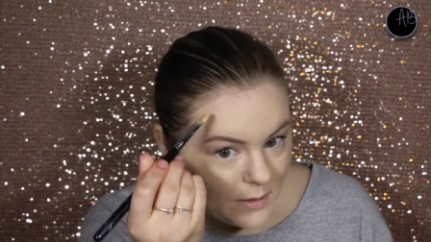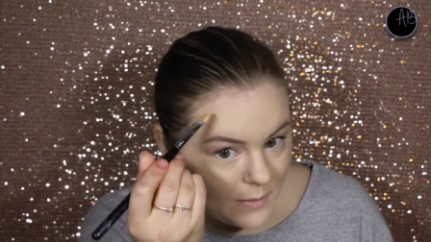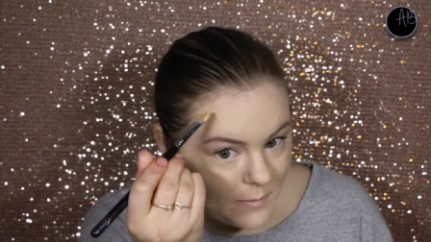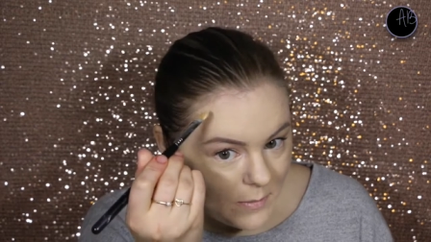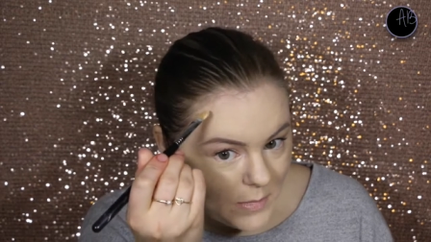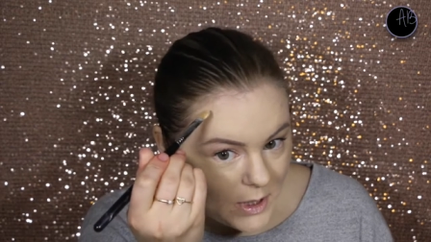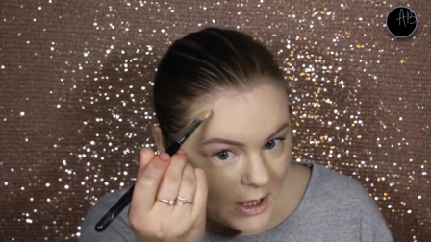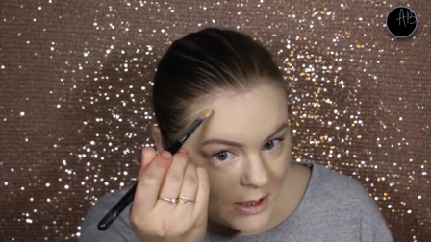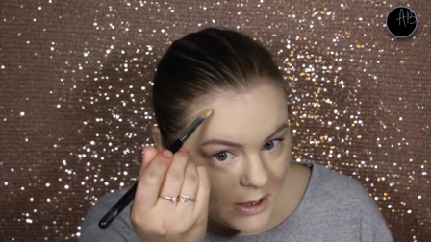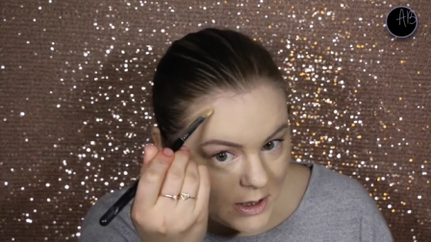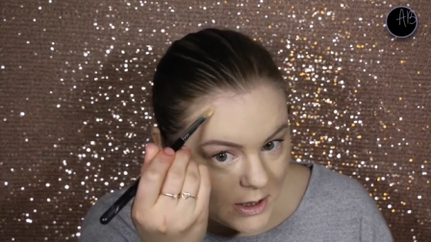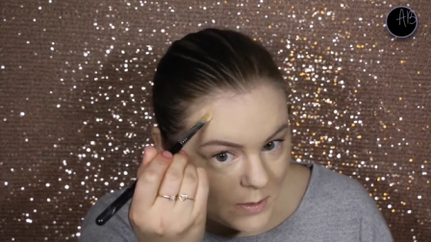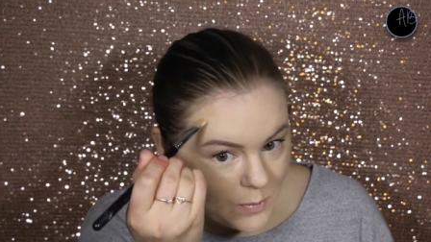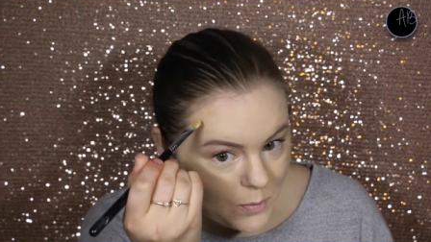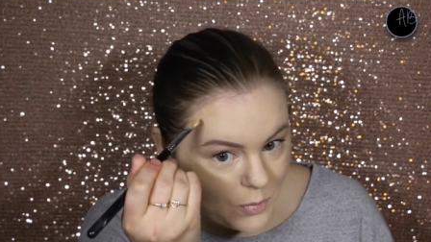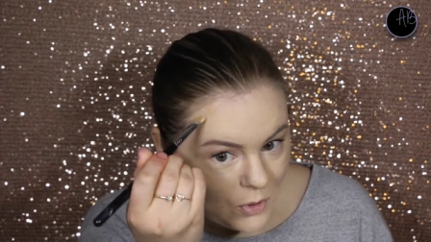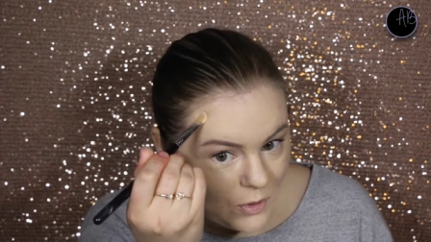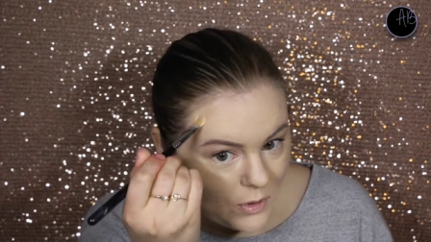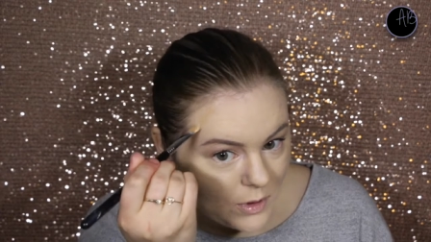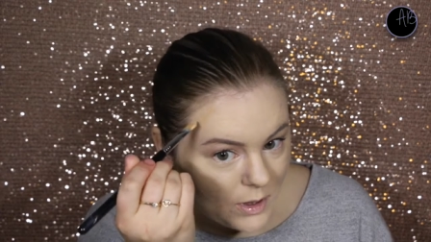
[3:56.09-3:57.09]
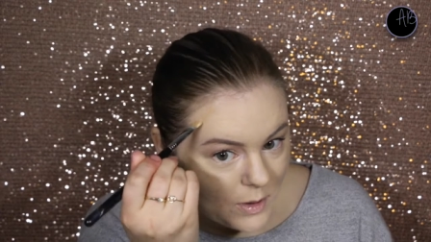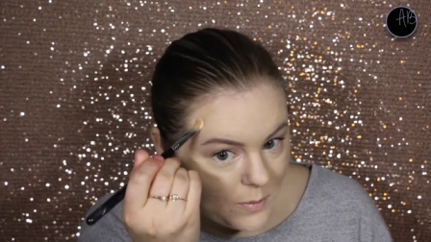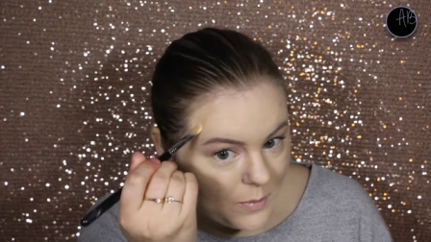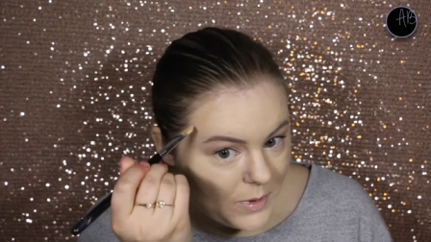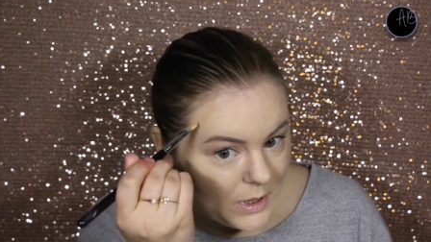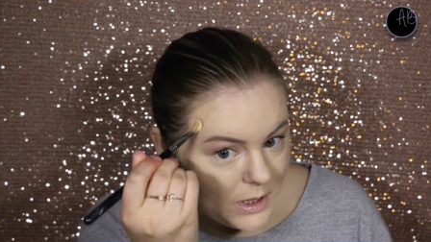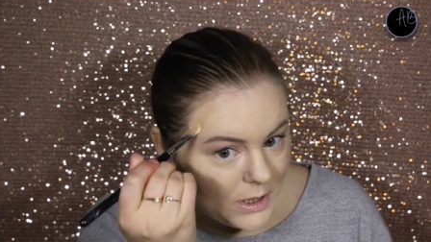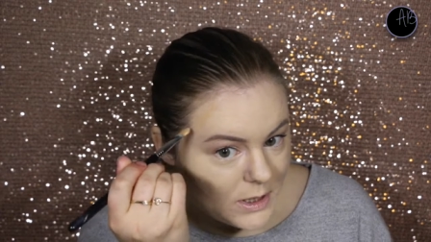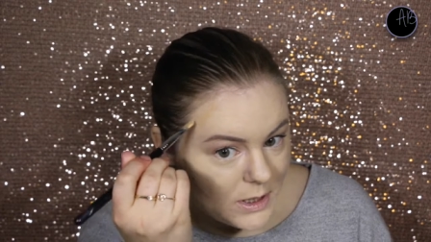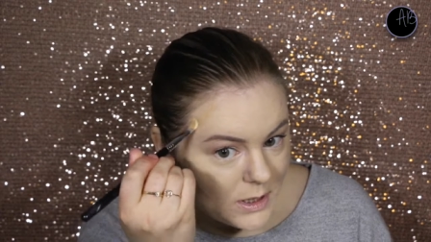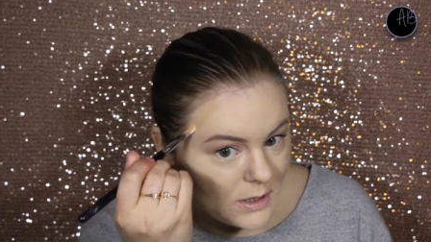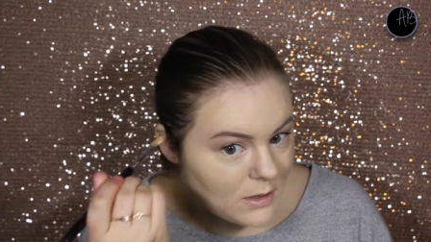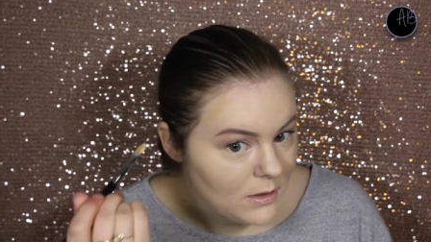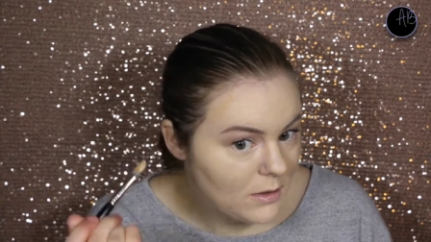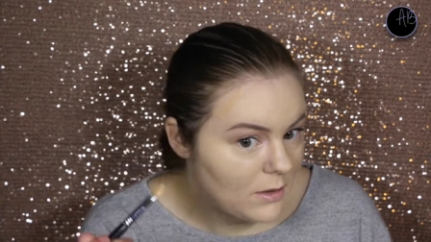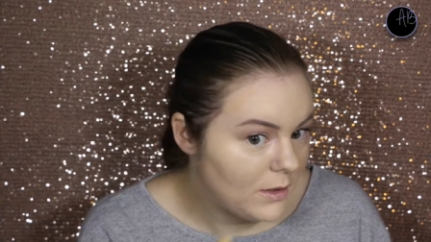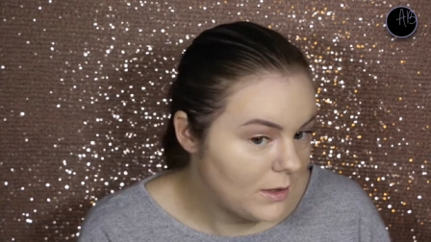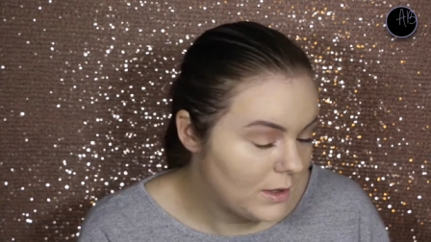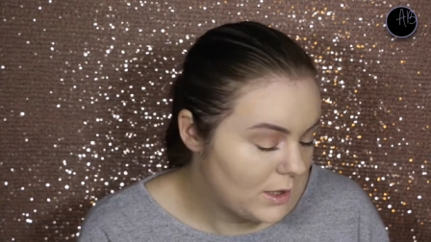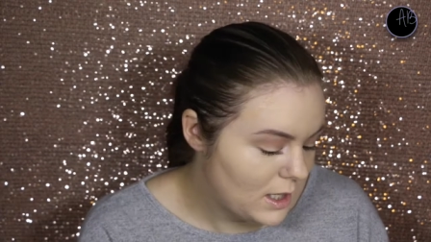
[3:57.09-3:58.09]
I might just put a bit
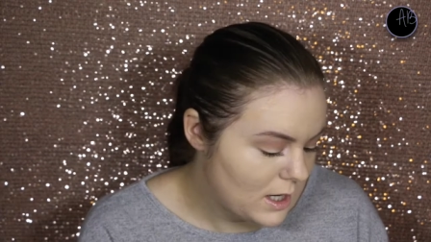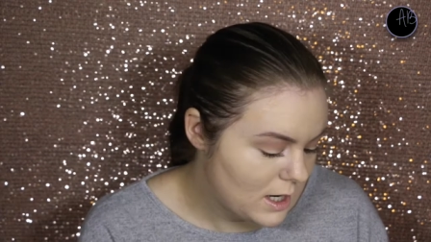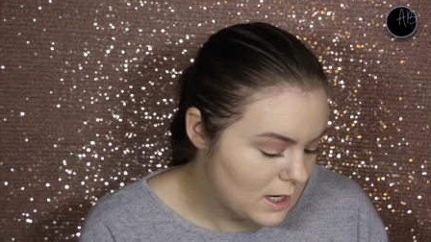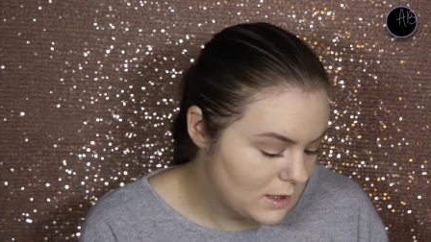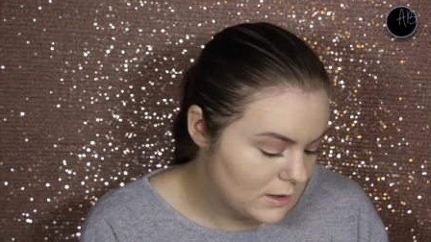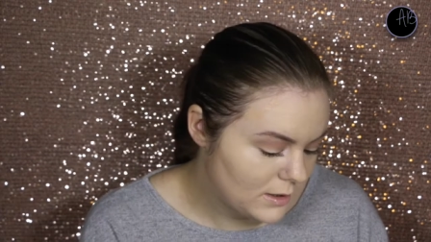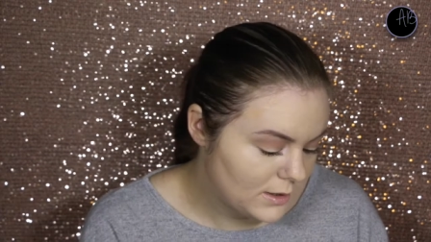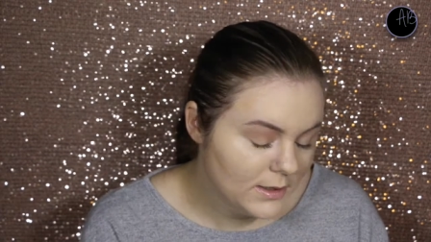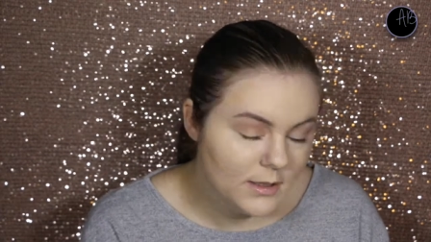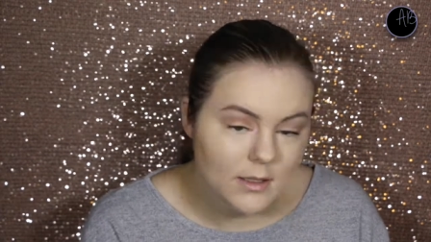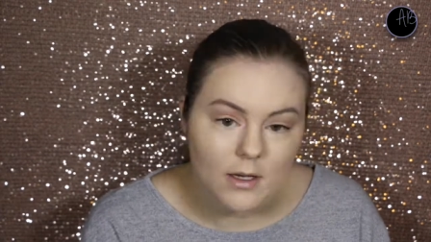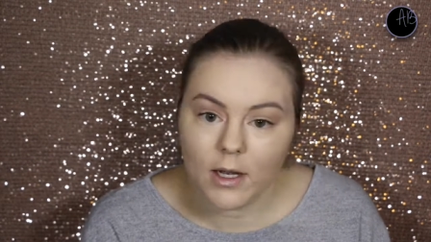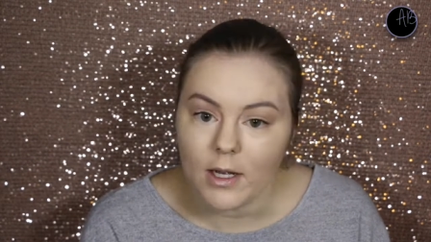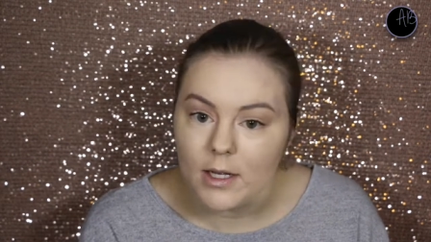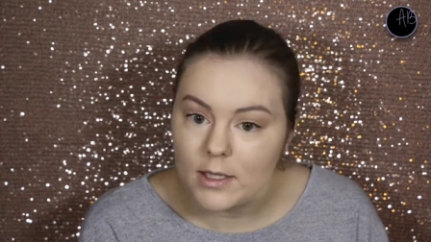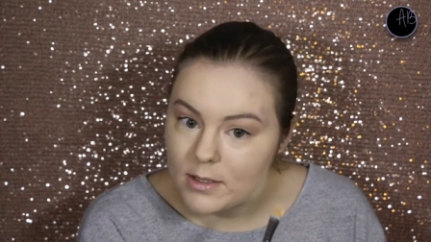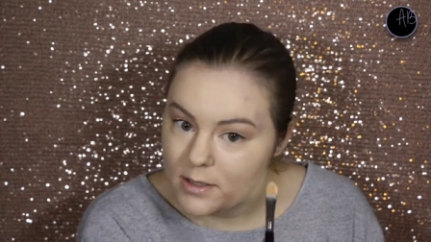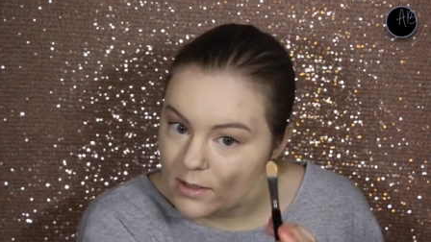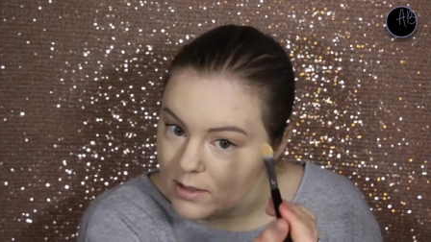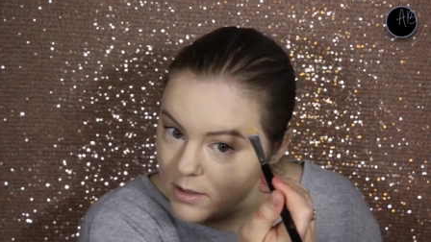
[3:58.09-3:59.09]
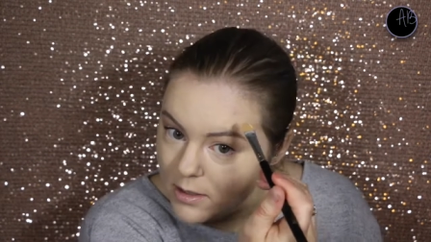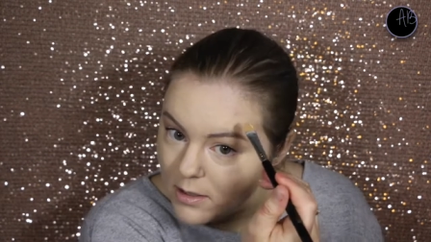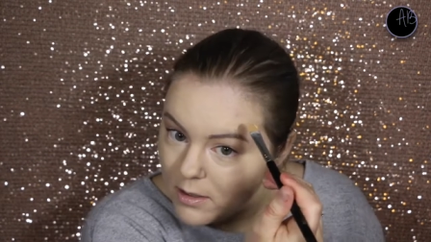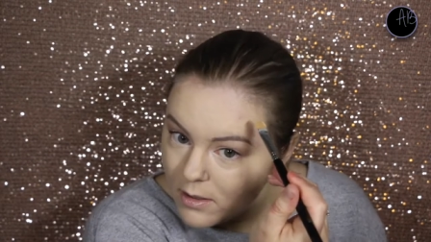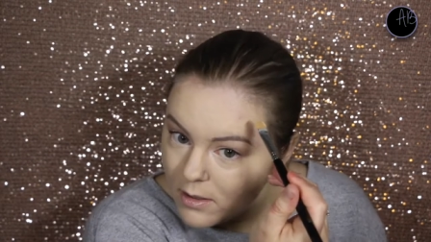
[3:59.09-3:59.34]
on the outsides